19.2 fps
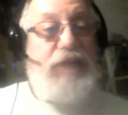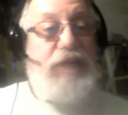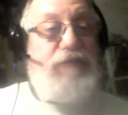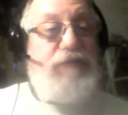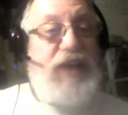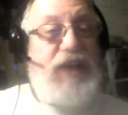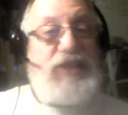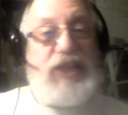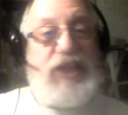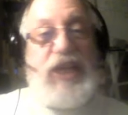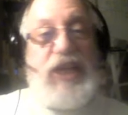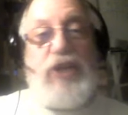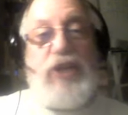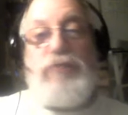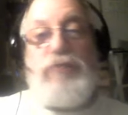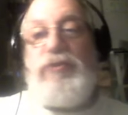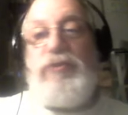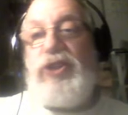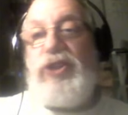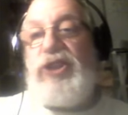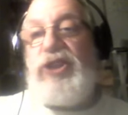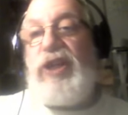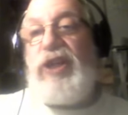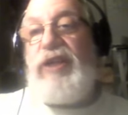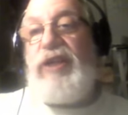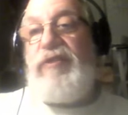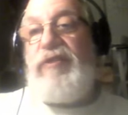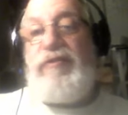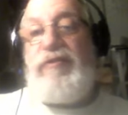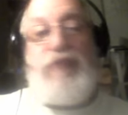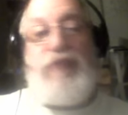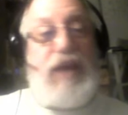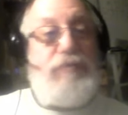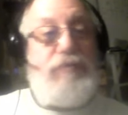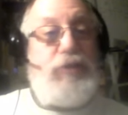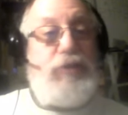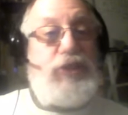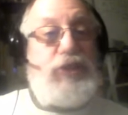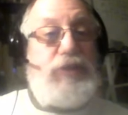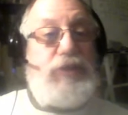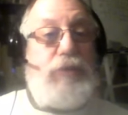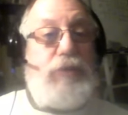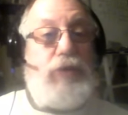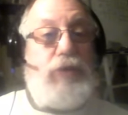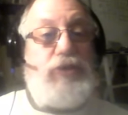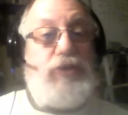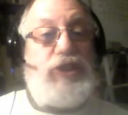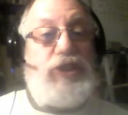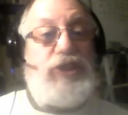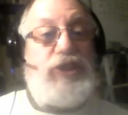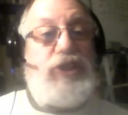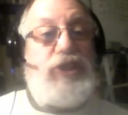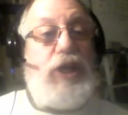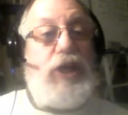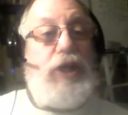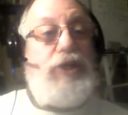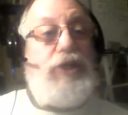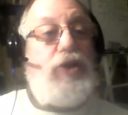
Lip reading: In fact, a careful study of the 5 books of Moses,